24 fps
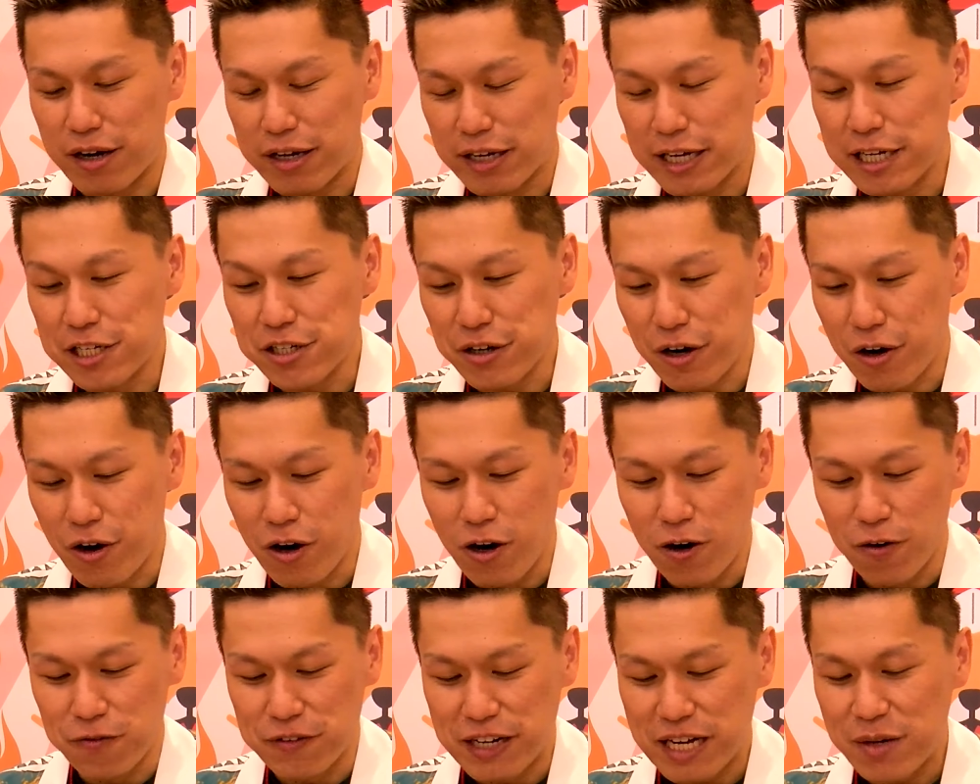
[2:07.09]
Each,
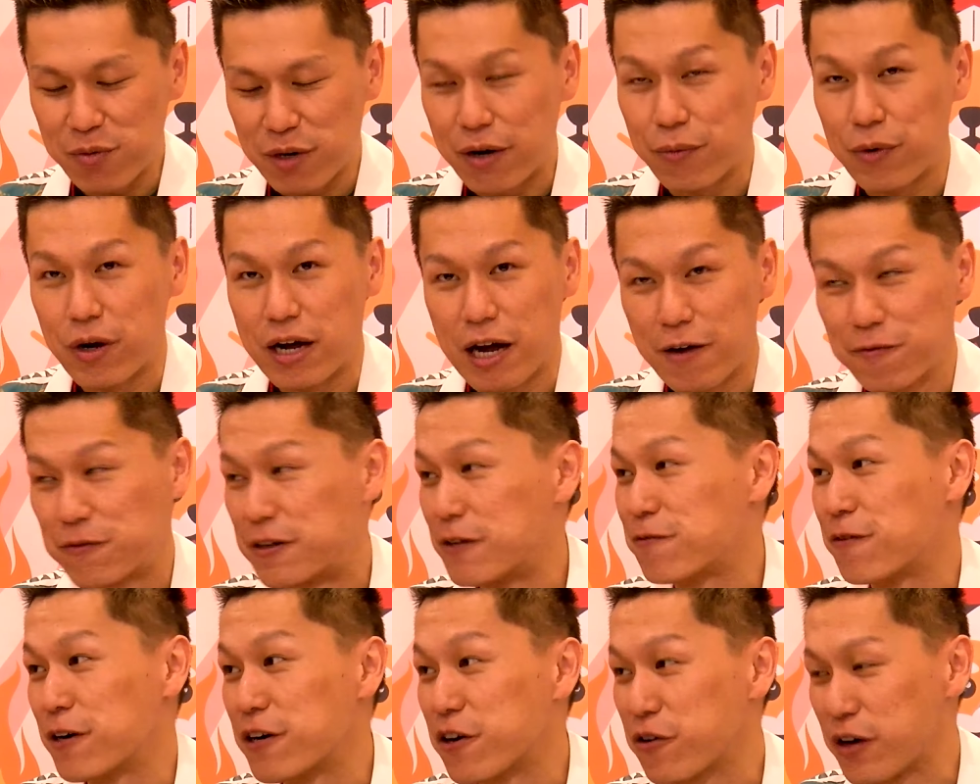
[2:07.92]
all of them, right, will have
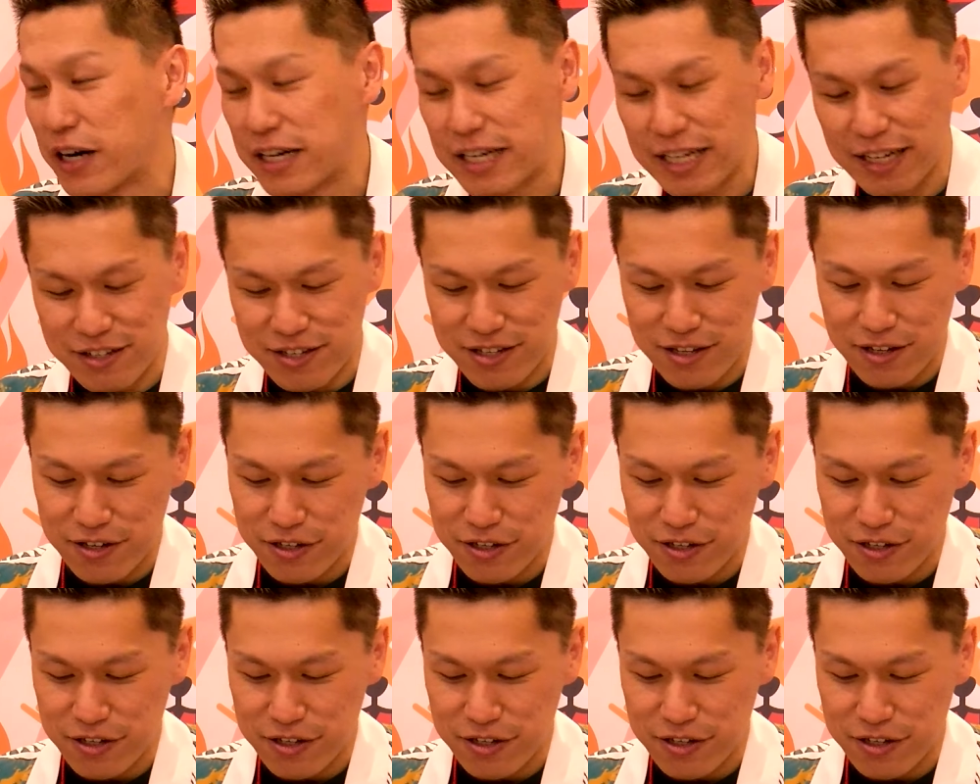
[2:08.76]
different gradings.